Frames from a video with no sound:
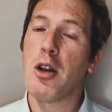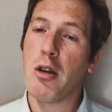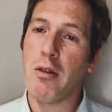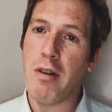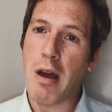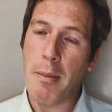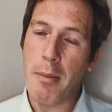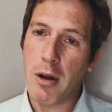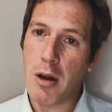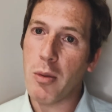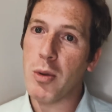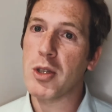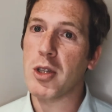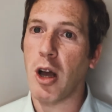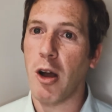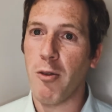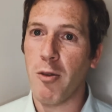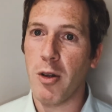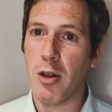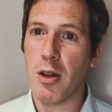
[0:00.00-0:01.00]
November was
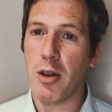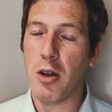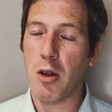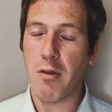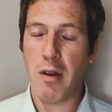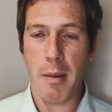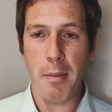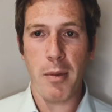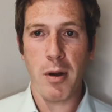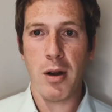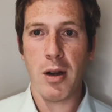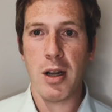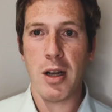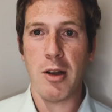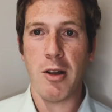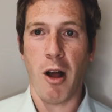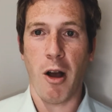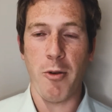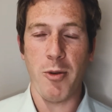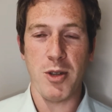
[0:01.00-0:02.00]

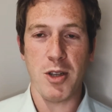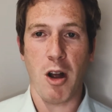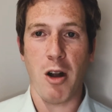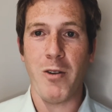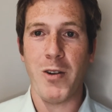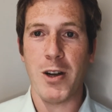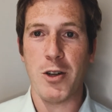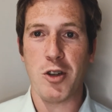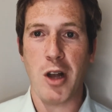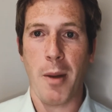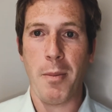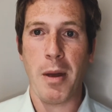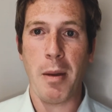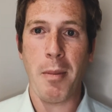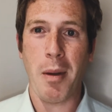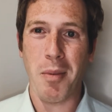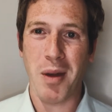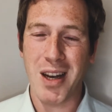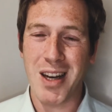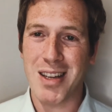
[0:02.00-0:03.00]
already dropping,
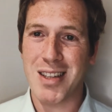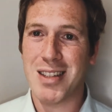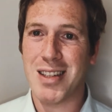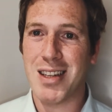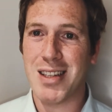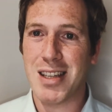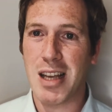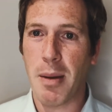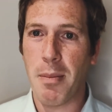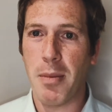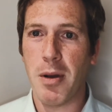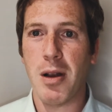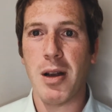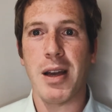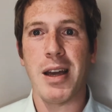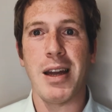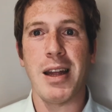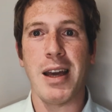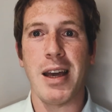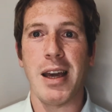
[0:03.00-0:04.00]
but by this December,
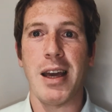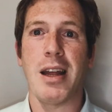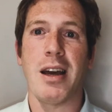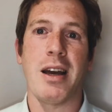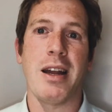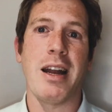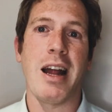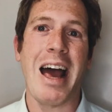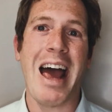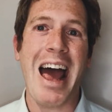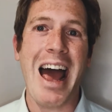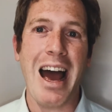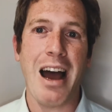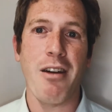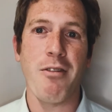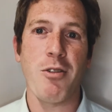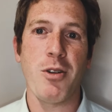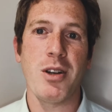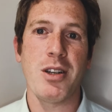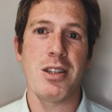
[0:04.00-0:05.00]
it hit an
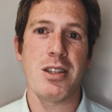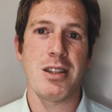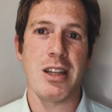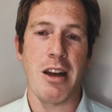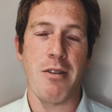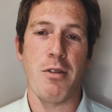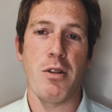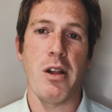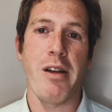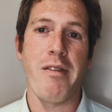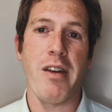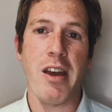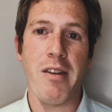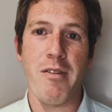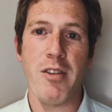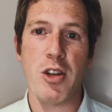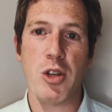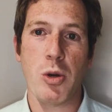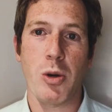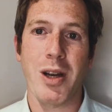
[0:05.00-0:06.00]
average level of
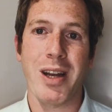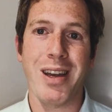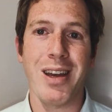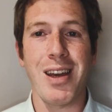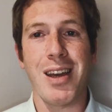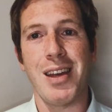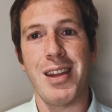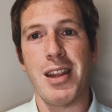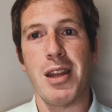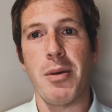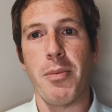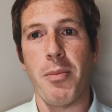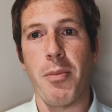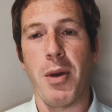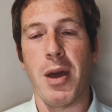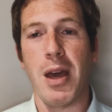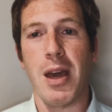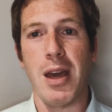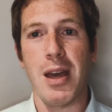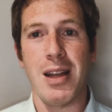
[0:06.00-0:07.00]
inventory
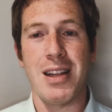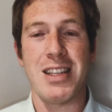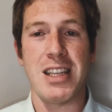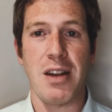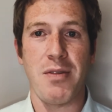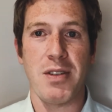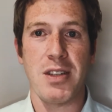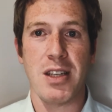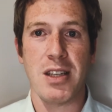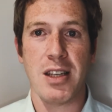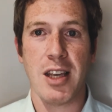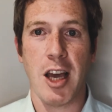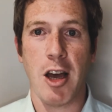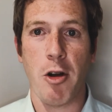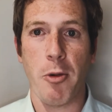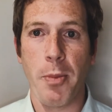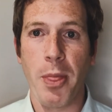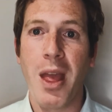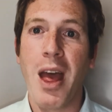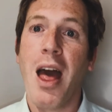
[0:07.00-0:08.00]
in San
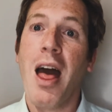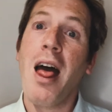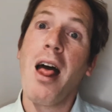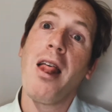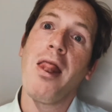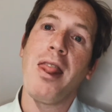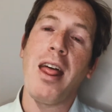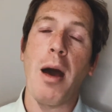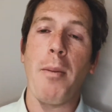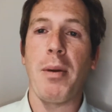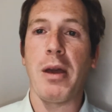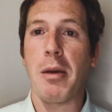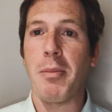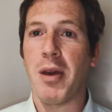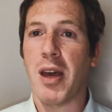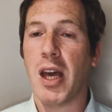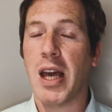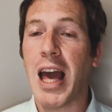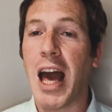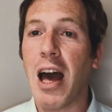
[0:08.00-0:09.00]
Francisco. That being a
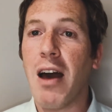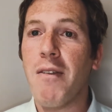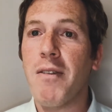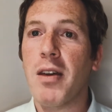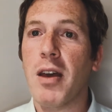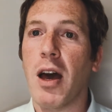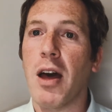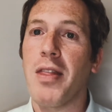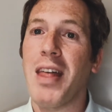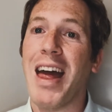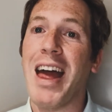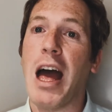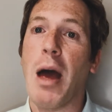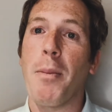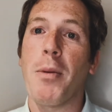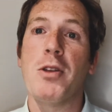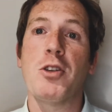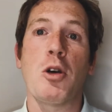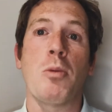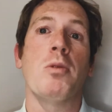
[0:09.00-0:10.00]
big caveat, that
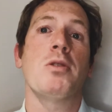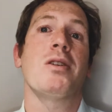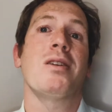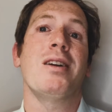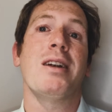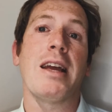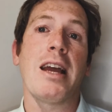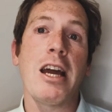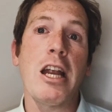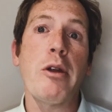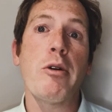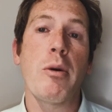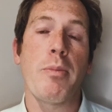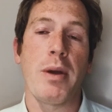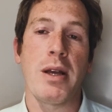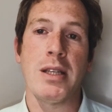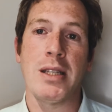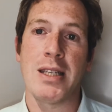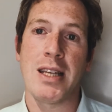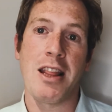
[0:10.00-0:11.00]
happens almost on an annual
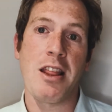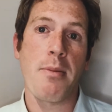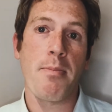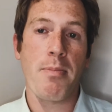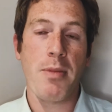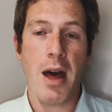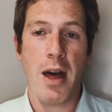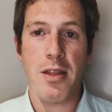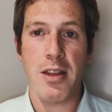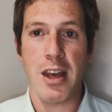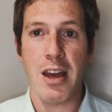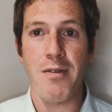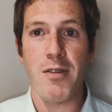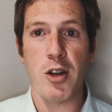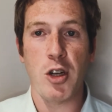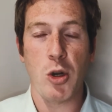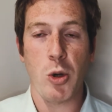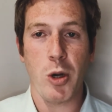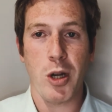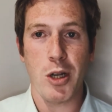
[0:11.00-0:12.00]
basis that the
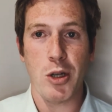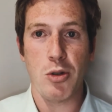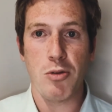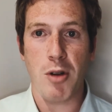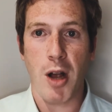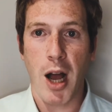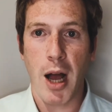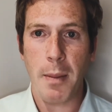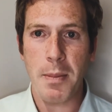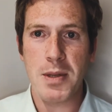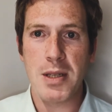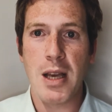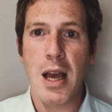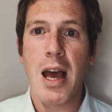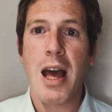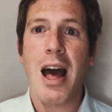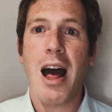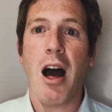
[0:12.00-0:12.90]
inventory drops.